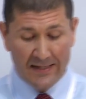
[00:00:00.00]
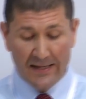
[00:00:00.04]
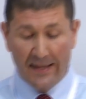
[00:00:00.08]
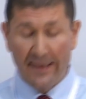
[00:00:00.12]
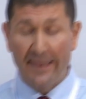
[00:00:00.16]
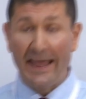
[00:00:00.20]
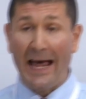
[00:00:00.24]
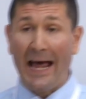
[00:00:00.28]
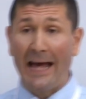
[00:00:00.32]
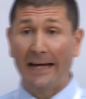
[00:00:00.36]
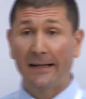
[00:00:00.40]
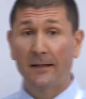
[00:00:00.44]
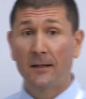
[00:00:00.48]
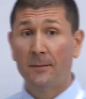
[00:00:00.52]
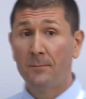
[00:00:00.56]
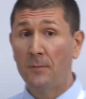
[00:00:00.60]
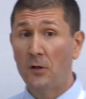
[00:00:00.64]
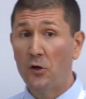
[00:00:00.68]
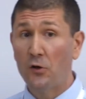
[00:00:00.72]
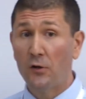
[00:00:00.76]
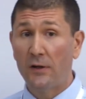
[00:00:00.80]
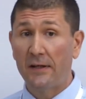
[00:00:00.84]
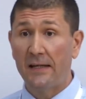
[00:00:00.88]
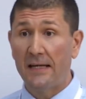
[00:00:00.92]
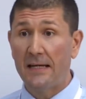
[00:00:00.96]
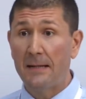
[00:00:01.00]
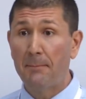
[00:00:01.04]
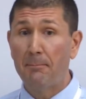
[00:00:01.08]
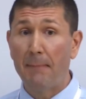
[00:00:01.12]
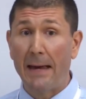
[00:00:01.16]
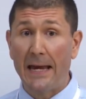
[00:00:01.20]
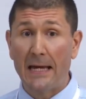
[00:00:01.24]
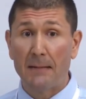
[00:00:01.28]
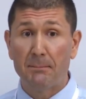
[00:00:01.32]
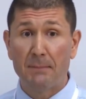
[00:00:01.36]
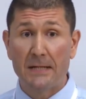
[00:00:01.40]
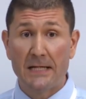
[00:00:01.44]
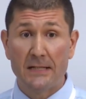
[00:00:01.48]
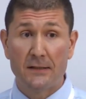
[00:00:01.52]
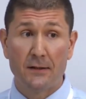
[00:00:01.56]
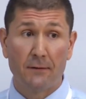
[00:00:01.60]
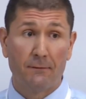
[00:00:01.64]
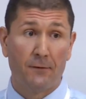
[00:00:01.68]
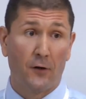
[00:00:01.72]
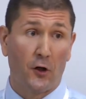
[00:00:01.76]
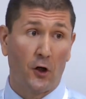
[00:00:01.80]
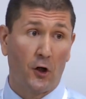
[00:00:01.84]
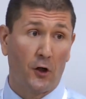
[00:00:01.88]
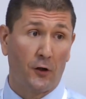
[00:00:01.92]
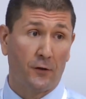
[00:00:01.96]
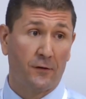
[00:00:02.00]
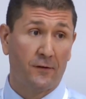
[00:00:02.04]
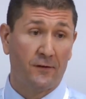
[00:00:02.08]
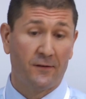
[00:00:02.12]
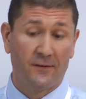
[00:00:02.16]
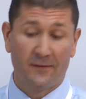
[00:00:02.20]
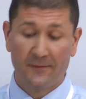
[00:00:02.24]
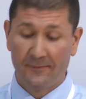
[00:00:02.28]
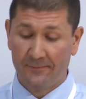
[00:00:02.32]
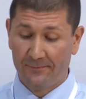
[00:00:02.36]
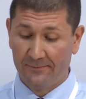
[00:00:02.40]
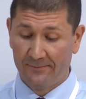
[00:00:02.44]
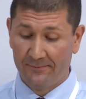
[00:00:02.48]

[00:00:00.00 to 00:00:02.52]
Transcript: That community may be diverse.